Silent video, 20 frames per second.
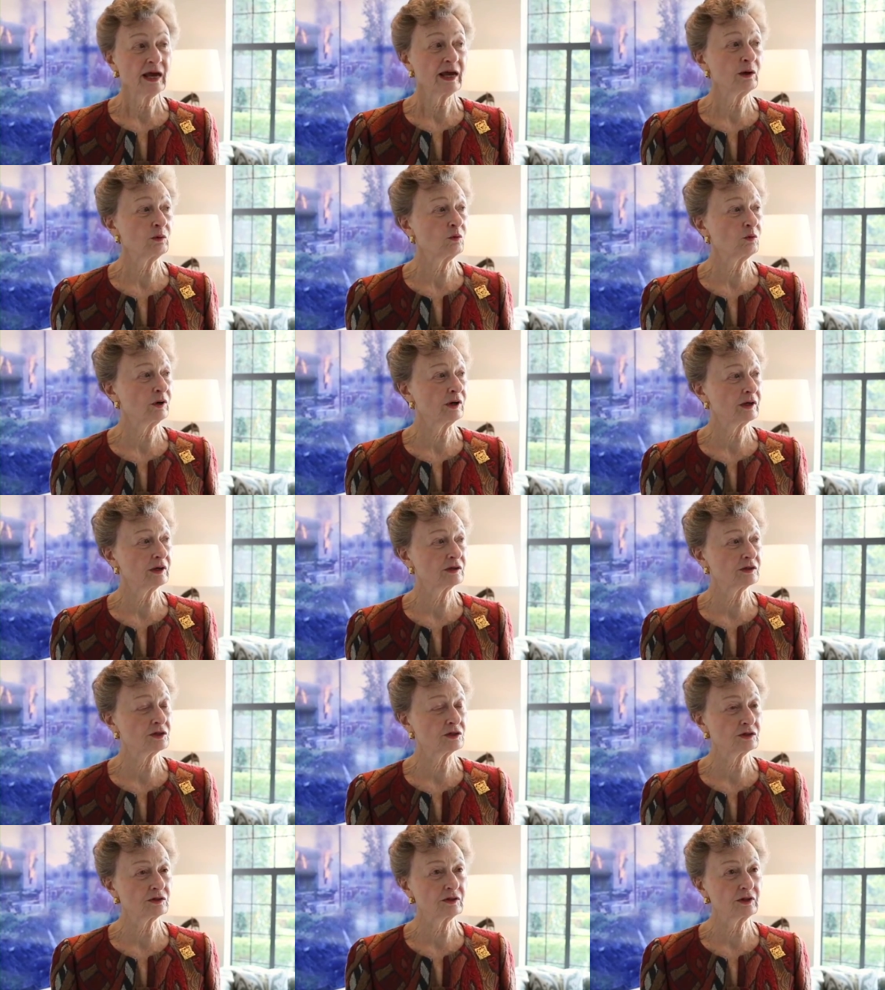It
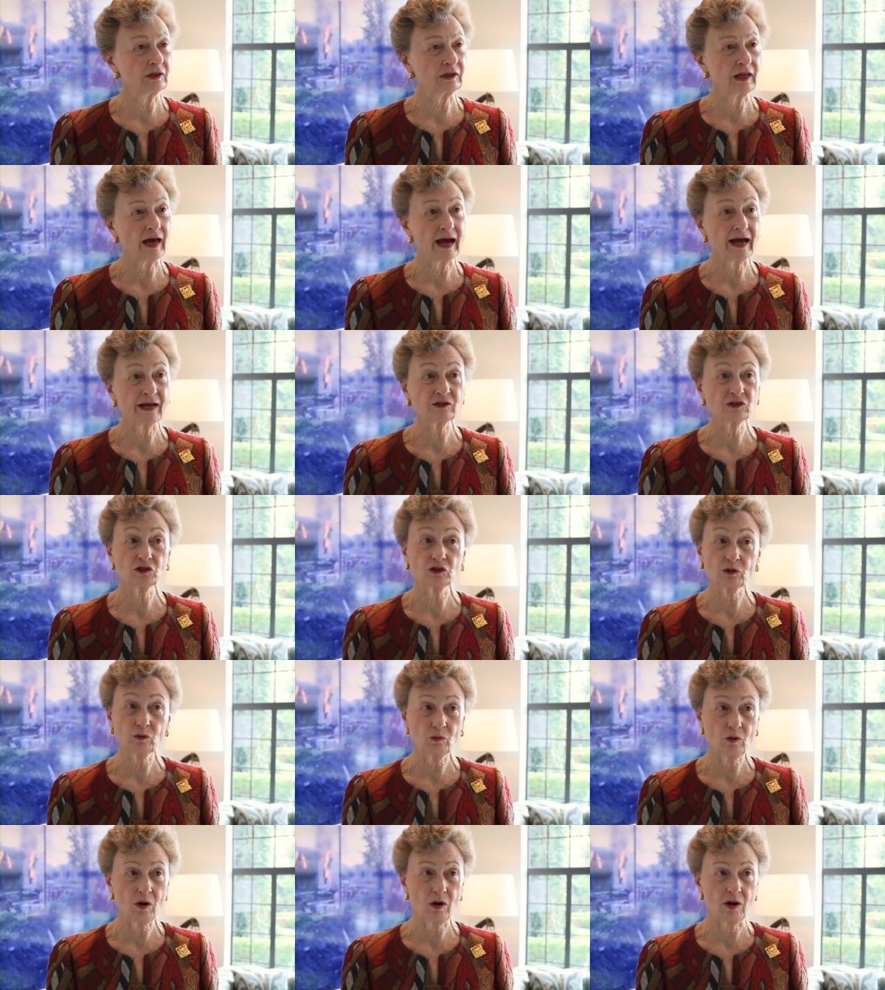was the last
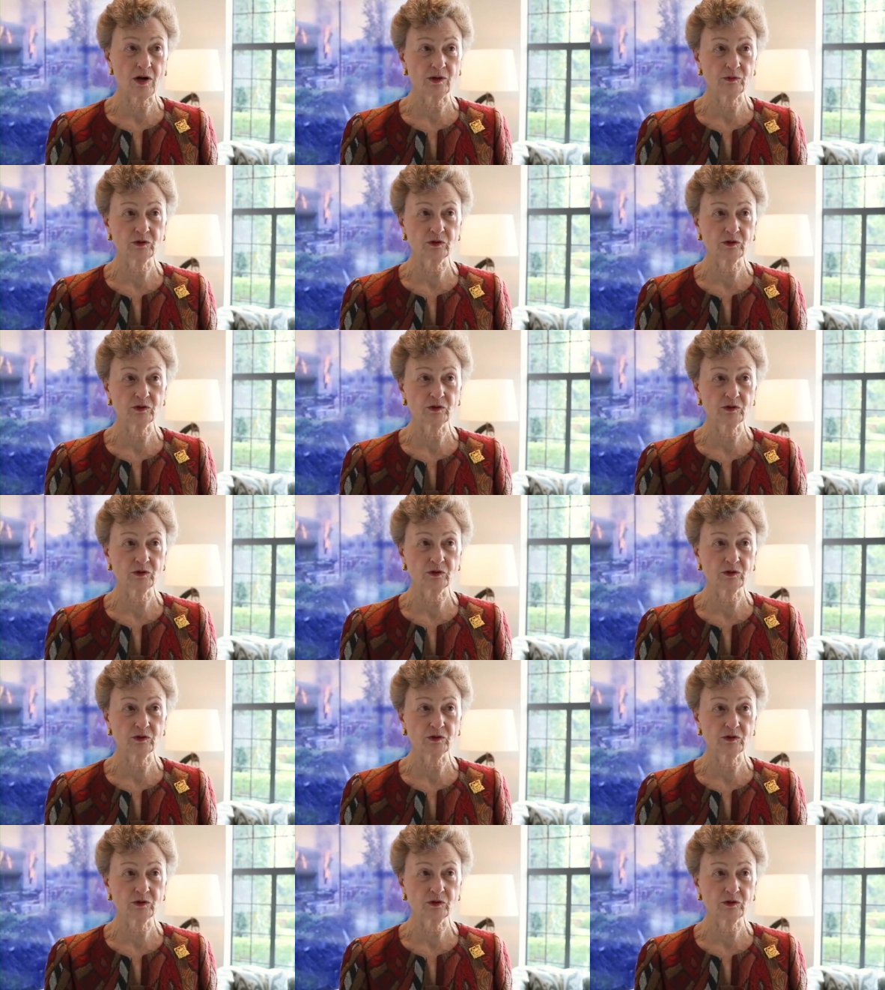hurrah.